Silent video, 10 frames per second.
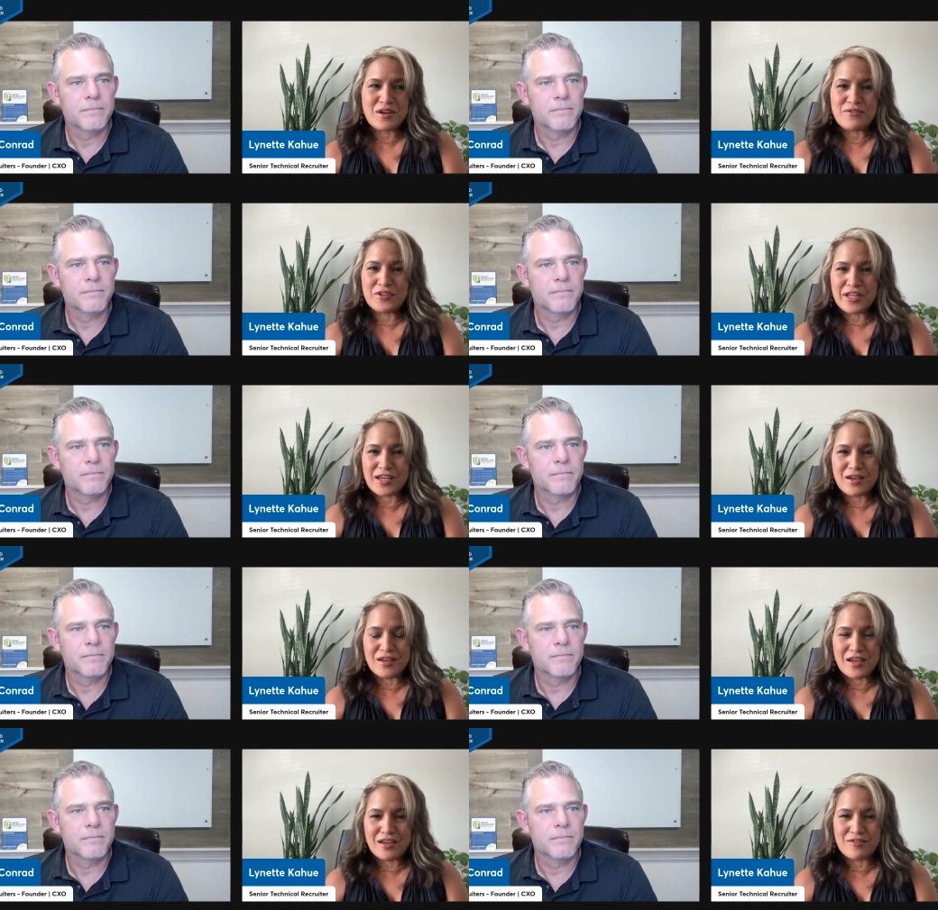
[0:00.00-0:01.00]
Speaker 1: know I feel like
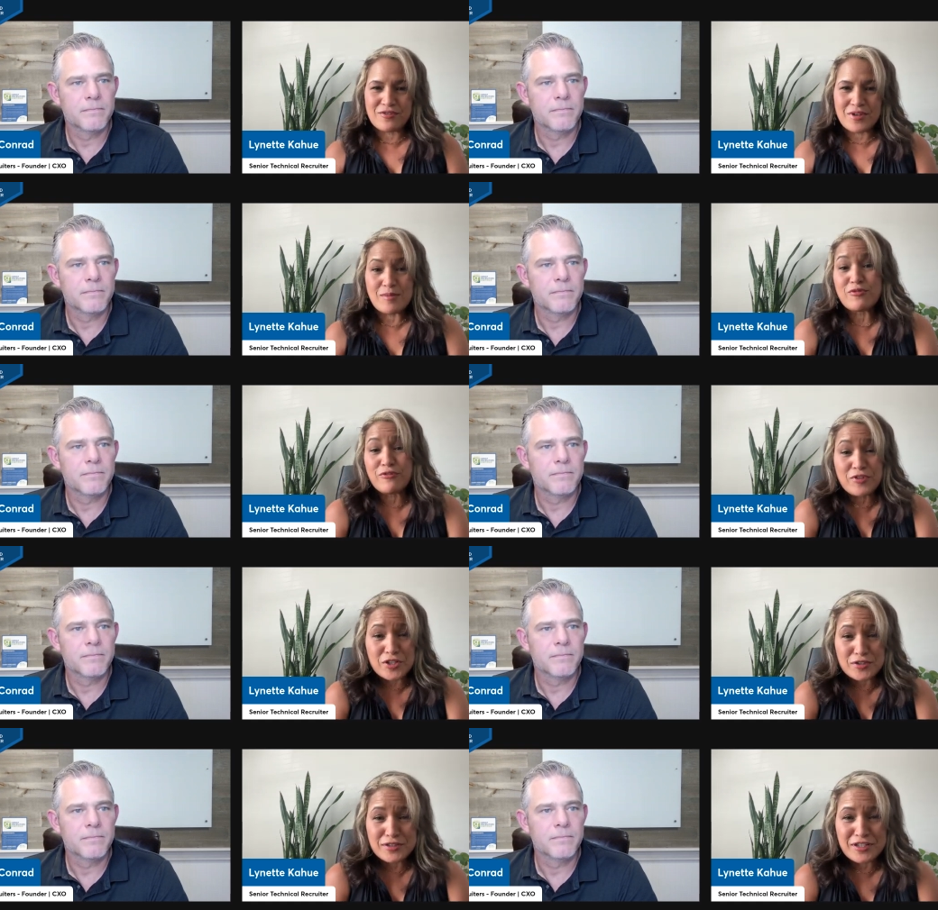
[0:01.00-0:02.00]
I, I've I'm
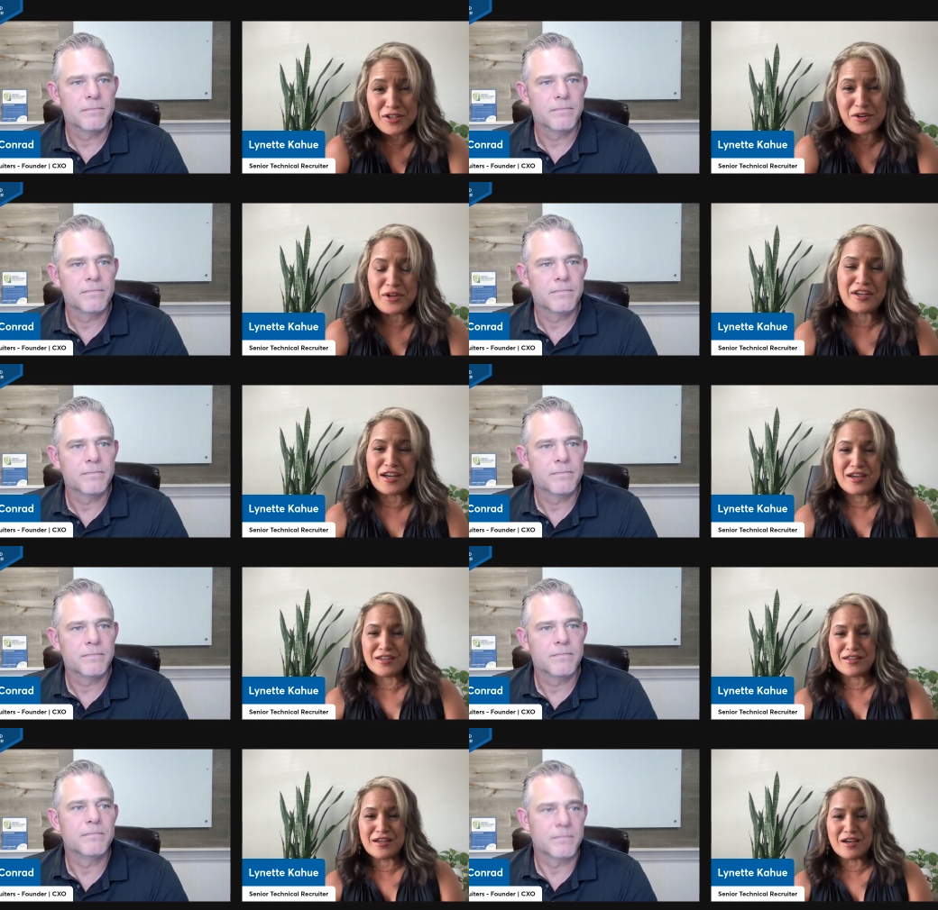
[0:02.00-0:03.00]
fulfilled. You know, I,
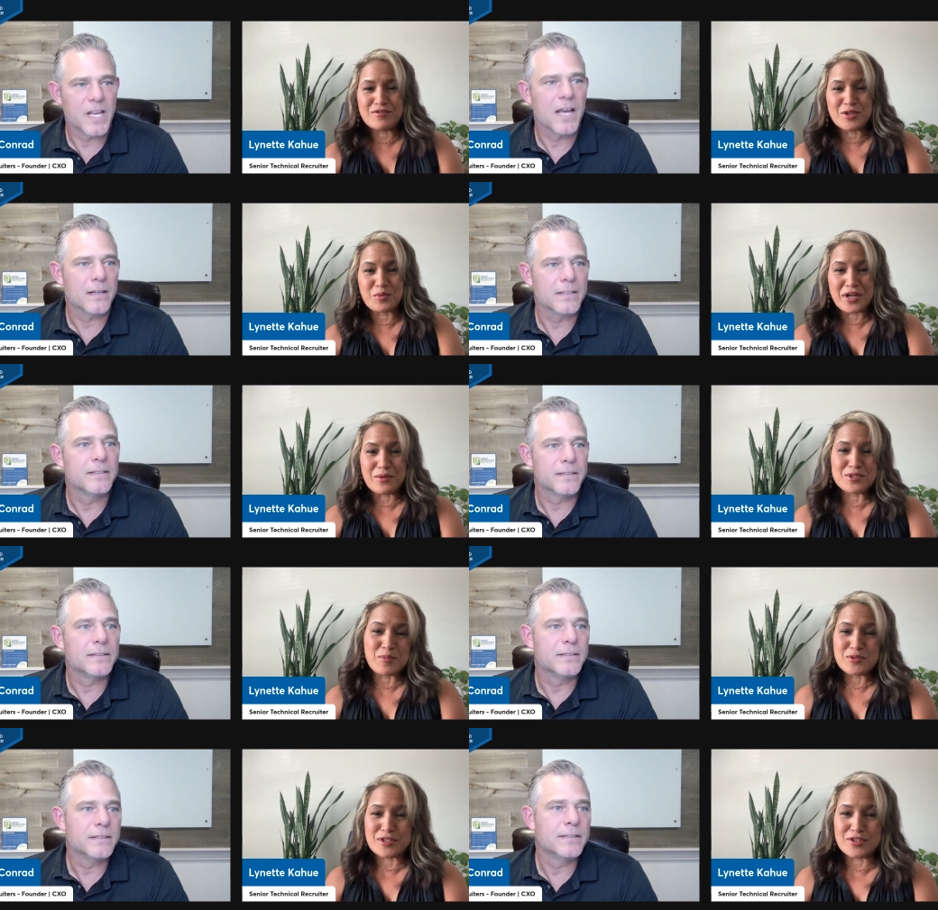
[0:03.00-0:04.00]
I yeah. I've done what I was
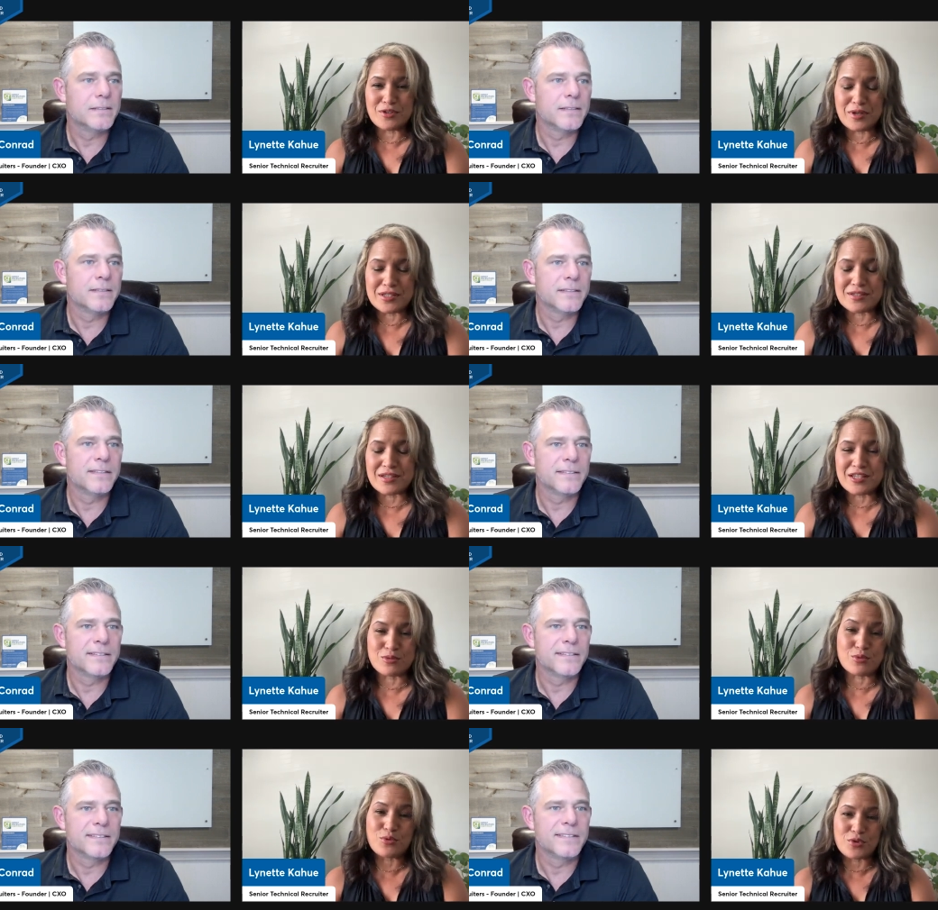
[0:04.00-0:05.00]
supposed to do as as a
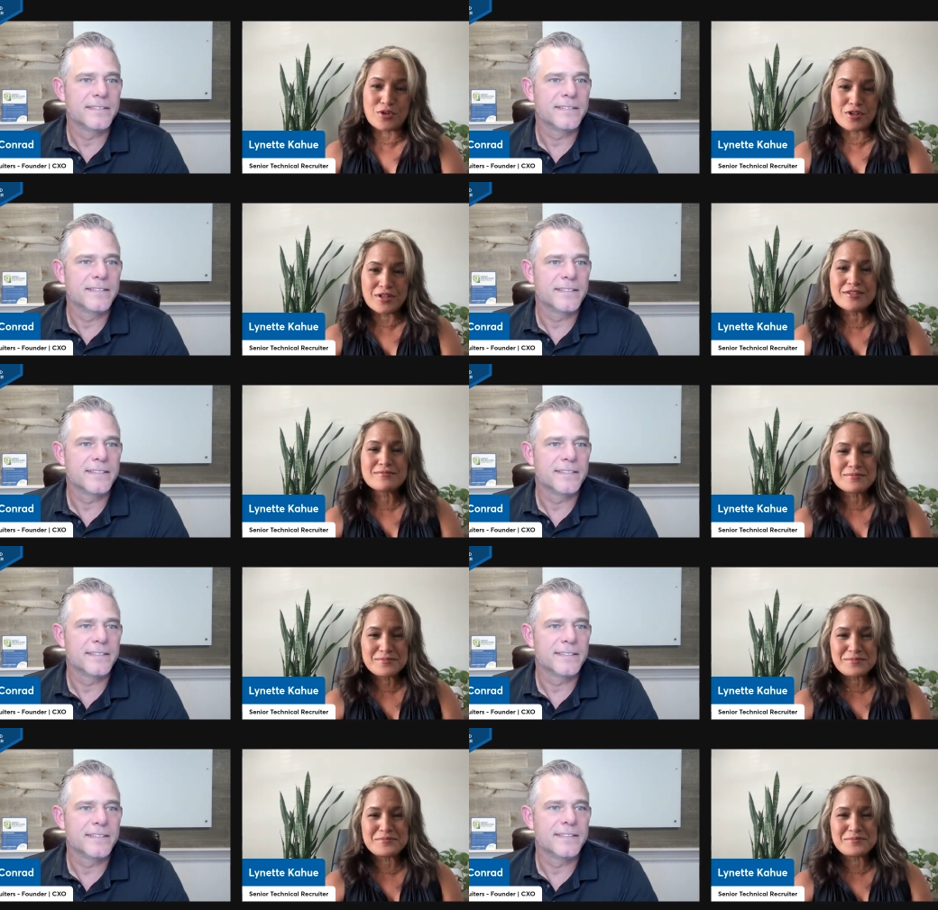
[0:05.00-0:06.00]
recruiter.
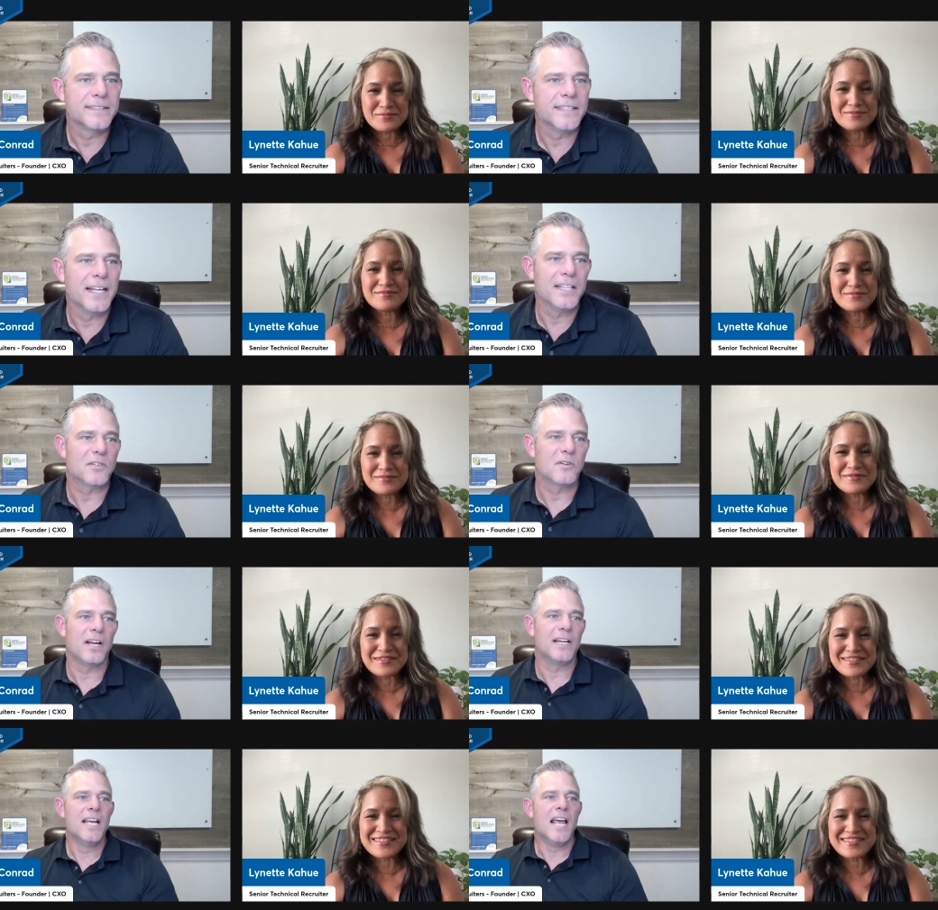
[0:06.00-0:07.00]
Speaker 2: Yeah, oh, that's great.
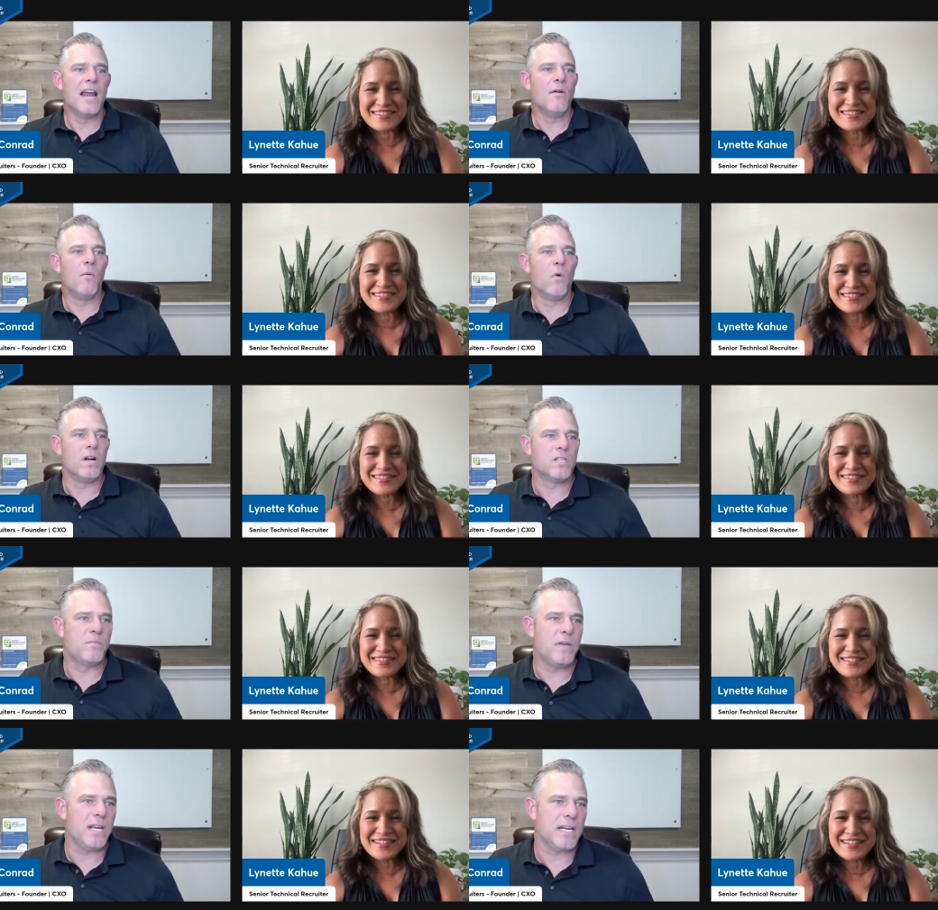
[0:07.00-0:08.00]
And what is being
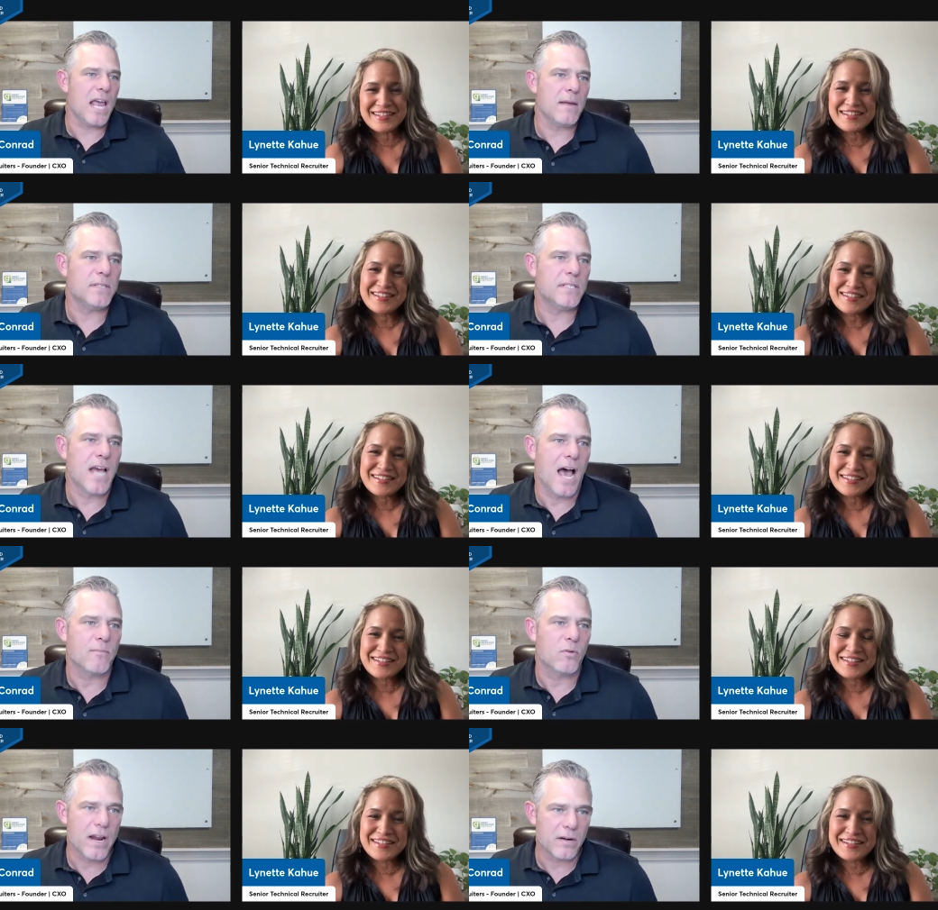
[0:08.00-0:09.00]
named top
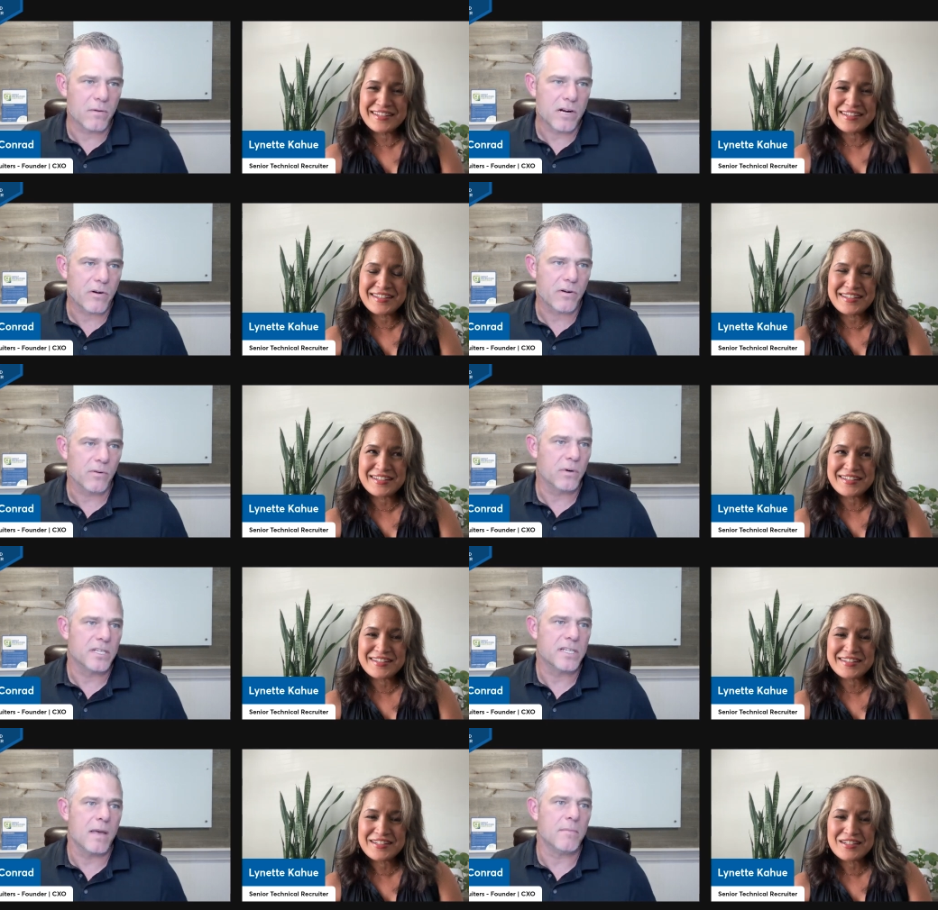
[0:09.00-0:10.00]
rated recruiter? What does that
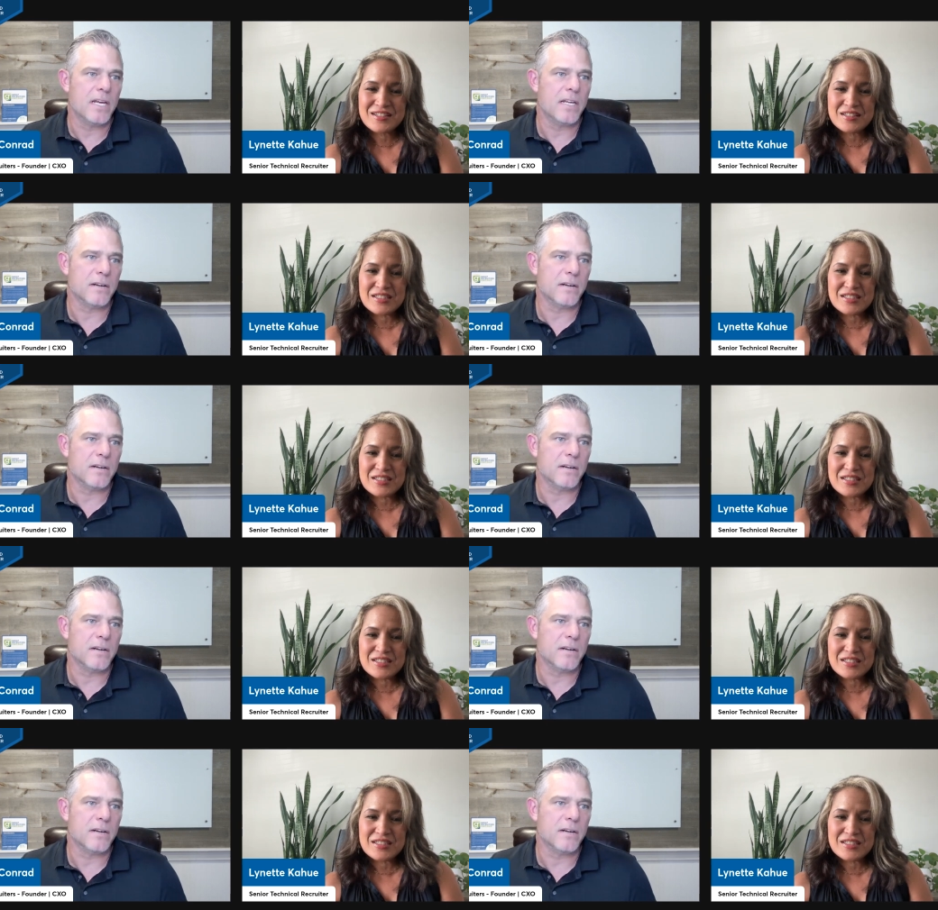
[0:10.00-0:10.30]
mean to you?